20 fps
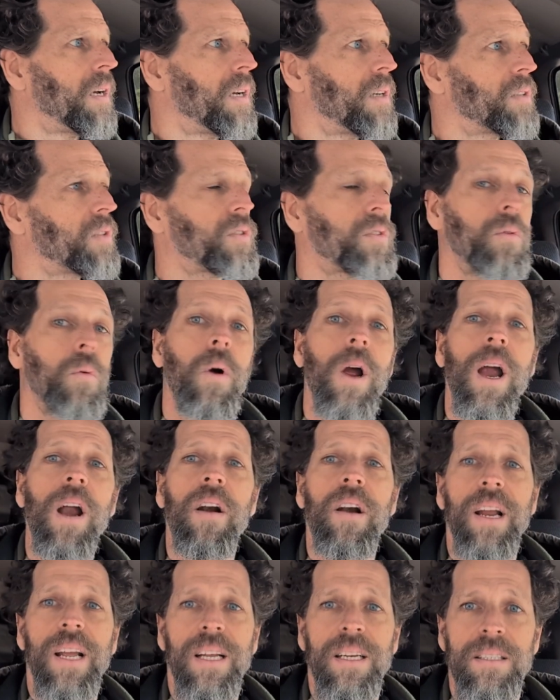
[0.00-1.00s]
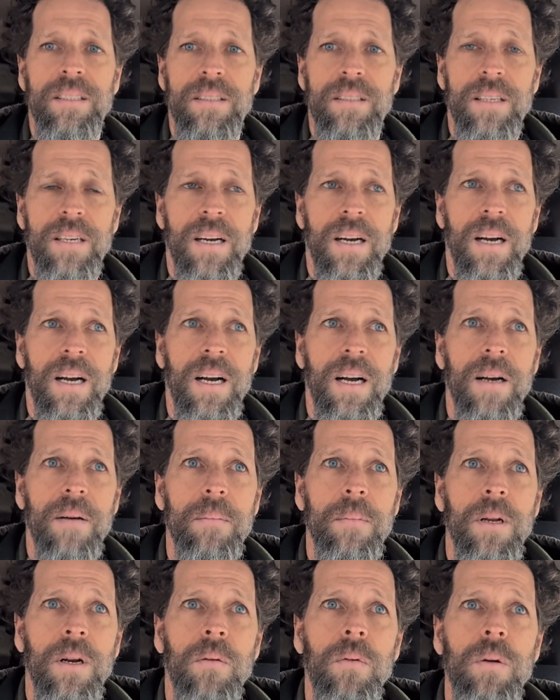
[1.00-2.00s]
Swearing.
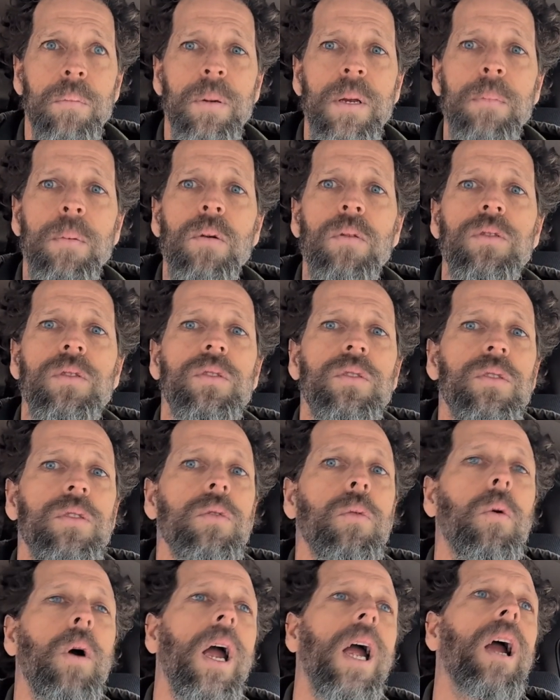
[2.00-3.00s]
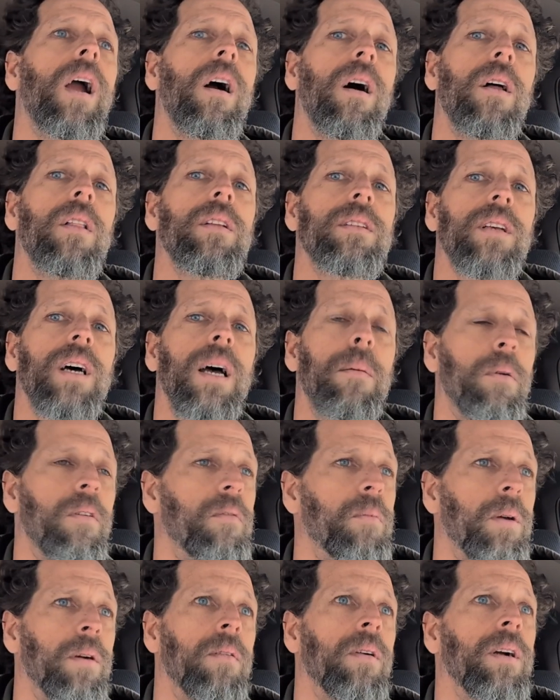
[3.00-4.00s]
When people swear all the time,
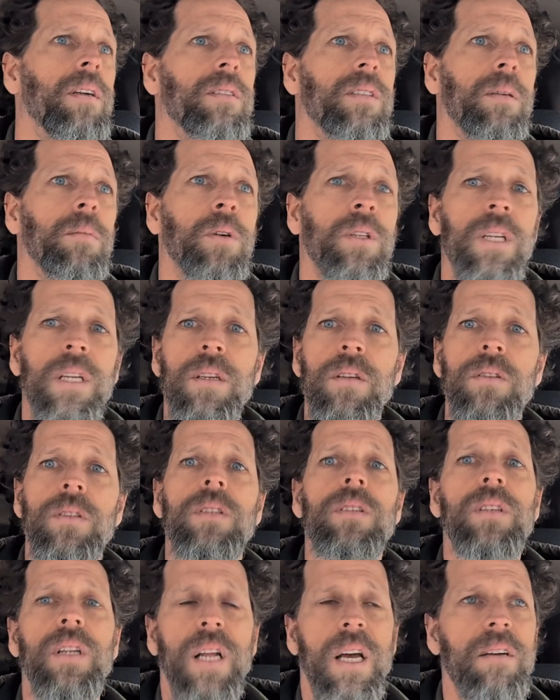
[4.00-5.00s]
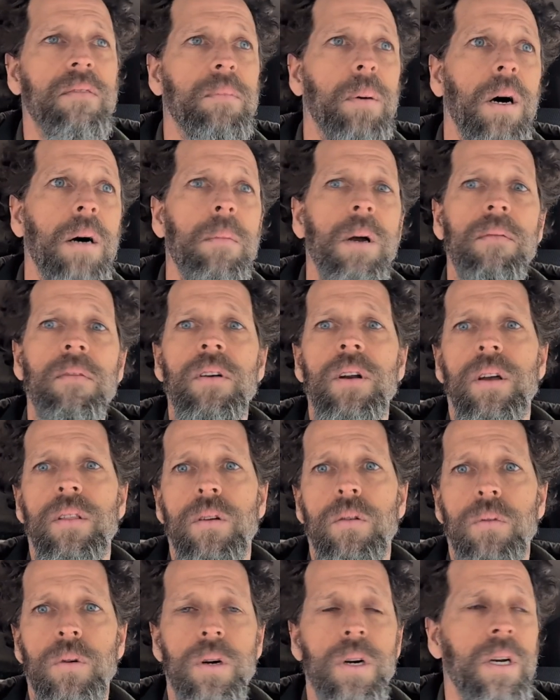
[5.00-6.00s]
I've been around someone that uses an F-bomb every
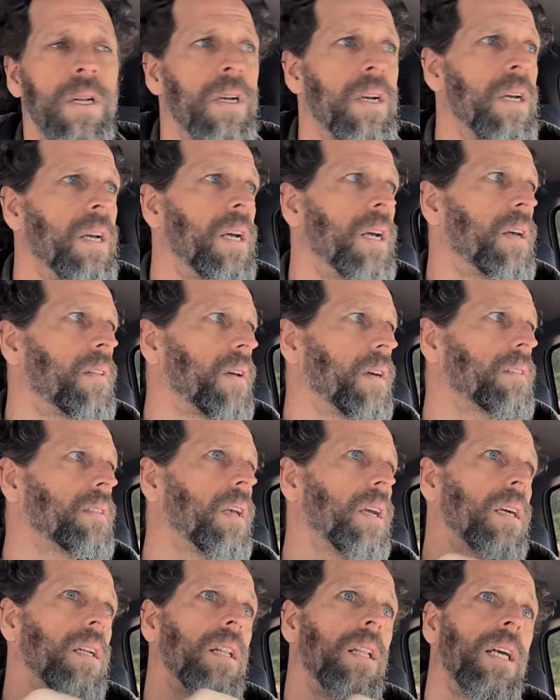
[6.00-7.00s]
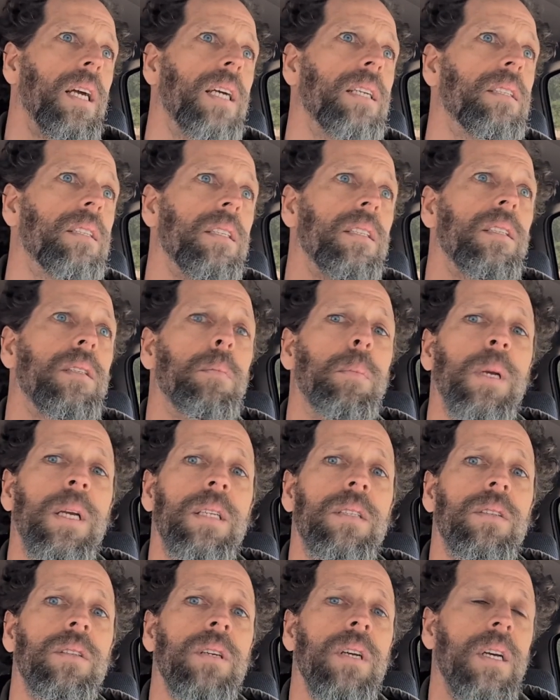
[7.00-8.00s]
other word. That's like lazy
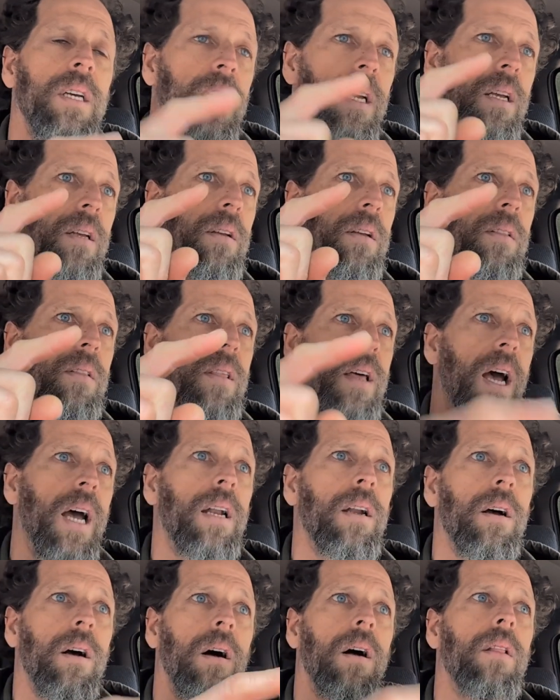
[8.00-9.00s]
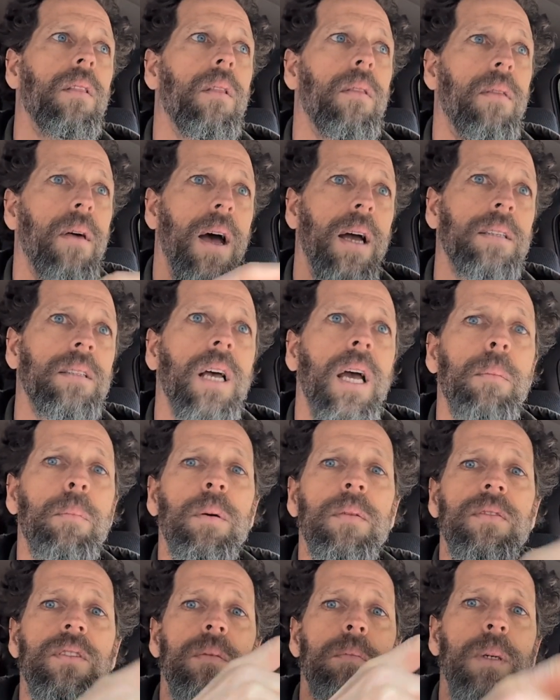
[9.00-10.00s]
speech. That type
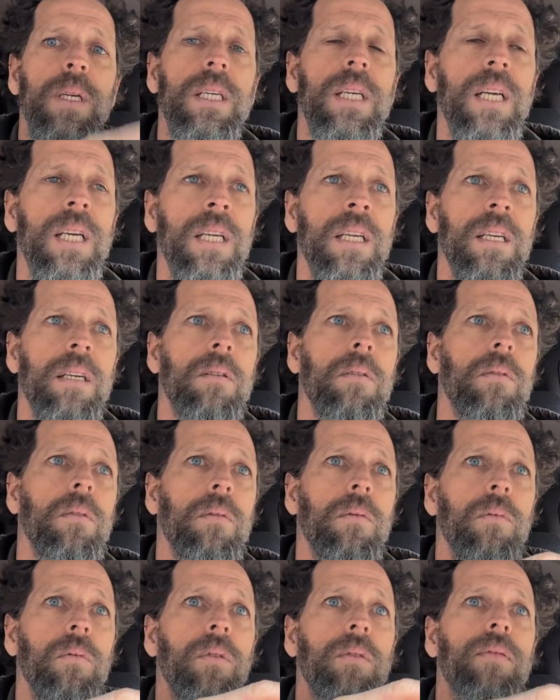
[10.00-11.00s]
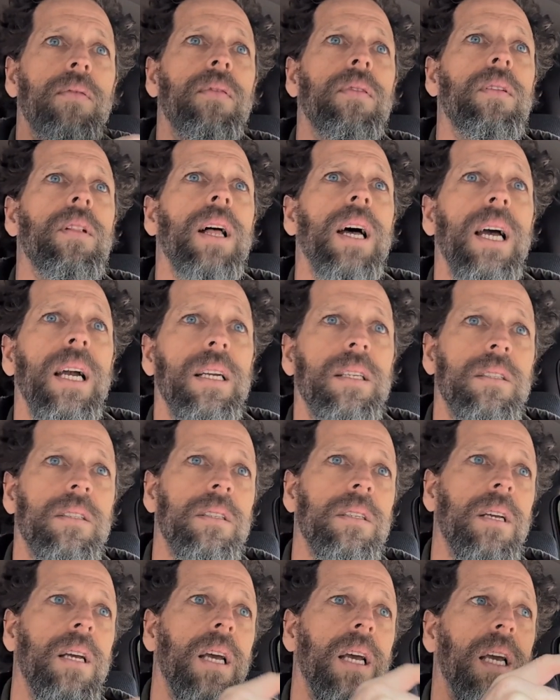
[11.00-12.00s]
of speaking
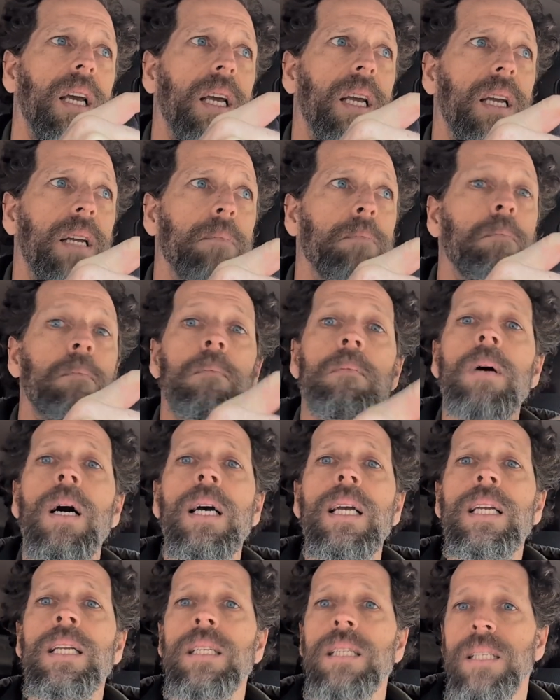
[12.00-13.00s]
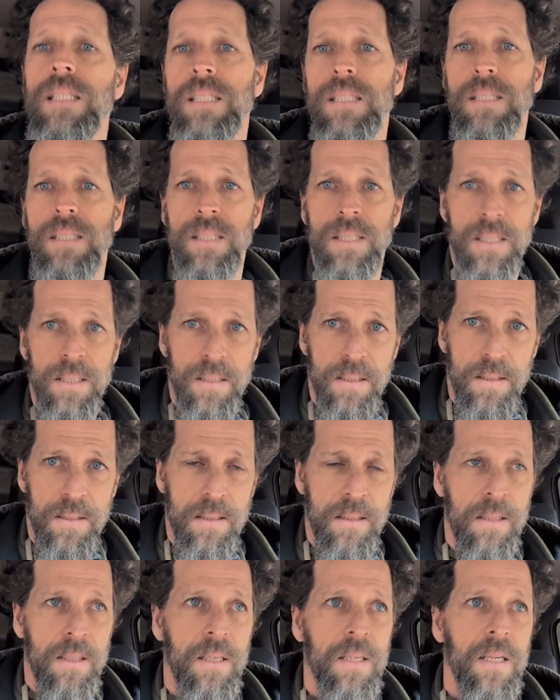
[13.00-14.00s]
reflects a mindlessness.